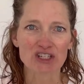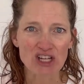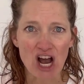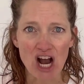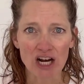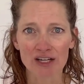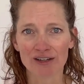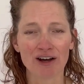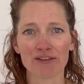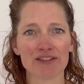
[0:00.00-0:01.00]
tongue,
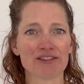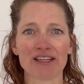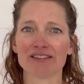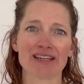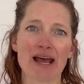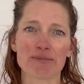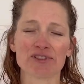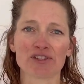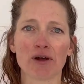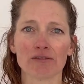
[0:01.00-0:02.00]
all these things that
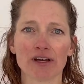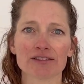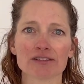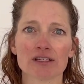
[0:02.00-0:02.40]
happens to all of us.